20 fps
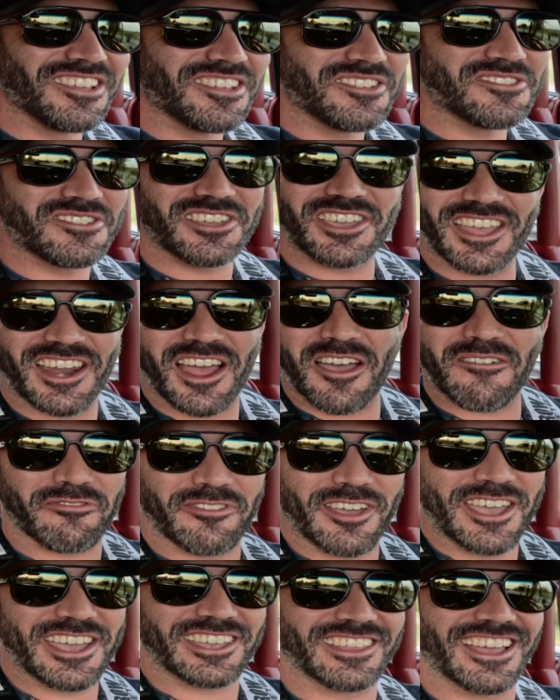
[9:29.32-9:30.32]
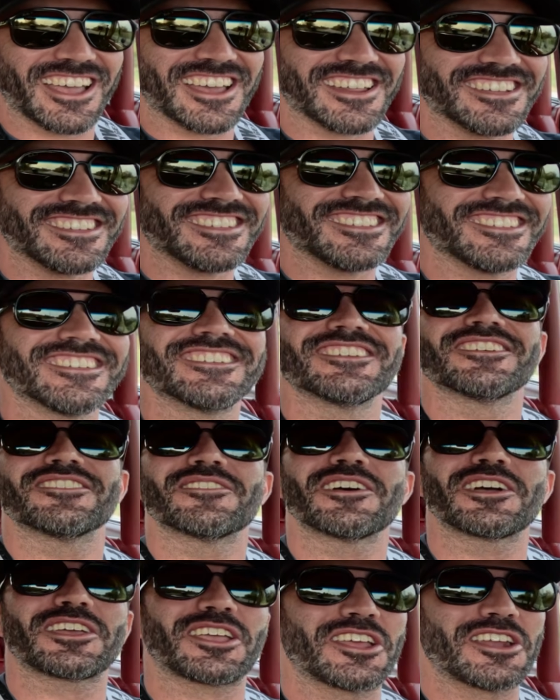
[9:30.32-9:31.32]
You cannot fake that.
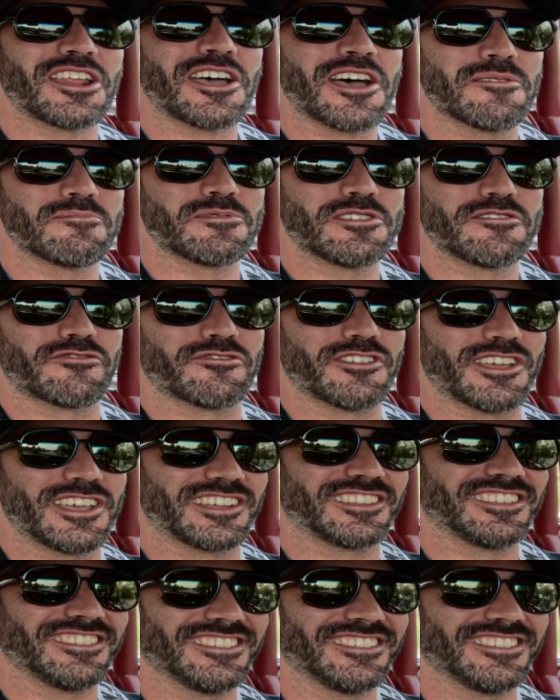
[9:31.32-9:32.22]
That cannot be fake.